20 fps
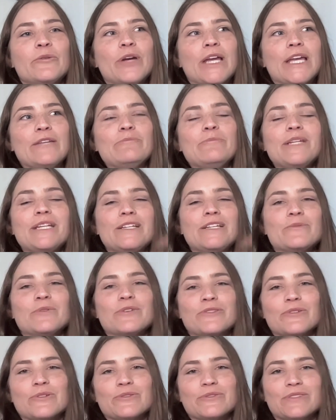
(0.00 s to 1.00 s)
in meeting
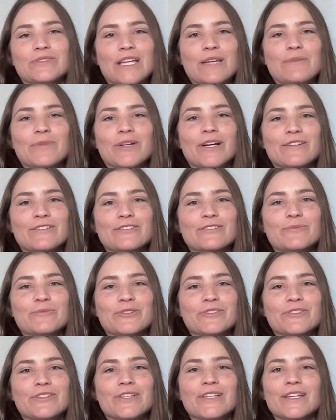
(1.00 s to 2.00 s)
with those same
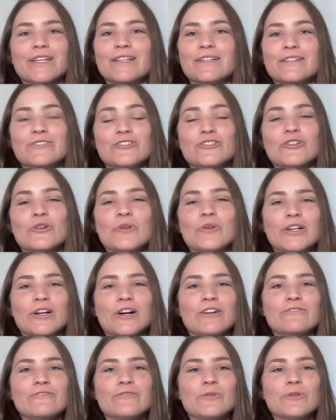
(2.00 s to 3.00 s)
customers again and showing
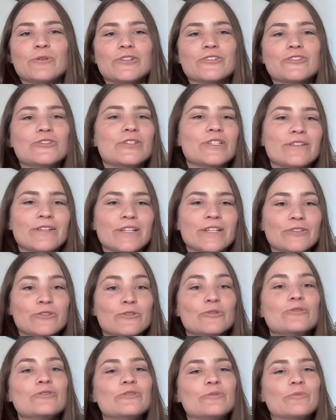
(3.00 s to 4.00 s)
off Forge, you get like
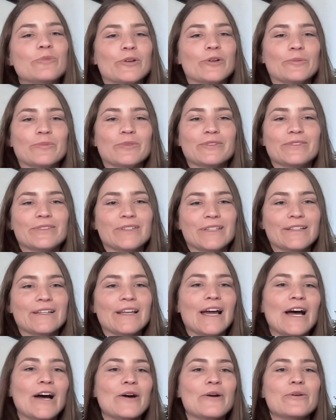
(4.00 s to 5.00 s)
goosebumps and
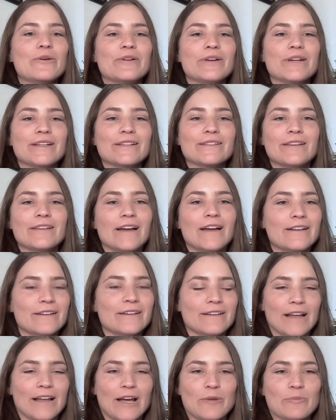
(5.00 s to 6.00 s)
how excited
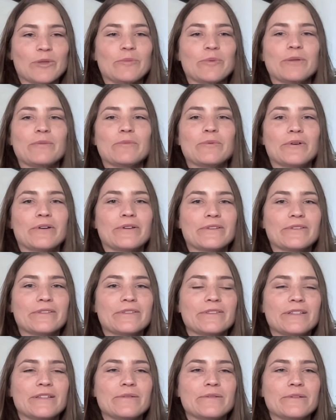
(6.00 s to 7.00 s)
and happy people are to
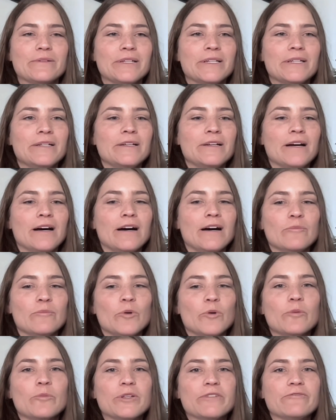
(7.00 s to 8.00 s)
see
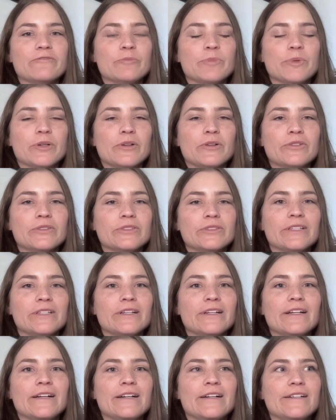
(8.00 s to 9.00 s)
what we've built.
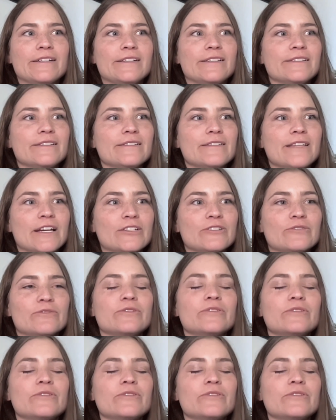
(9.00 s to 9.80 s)
That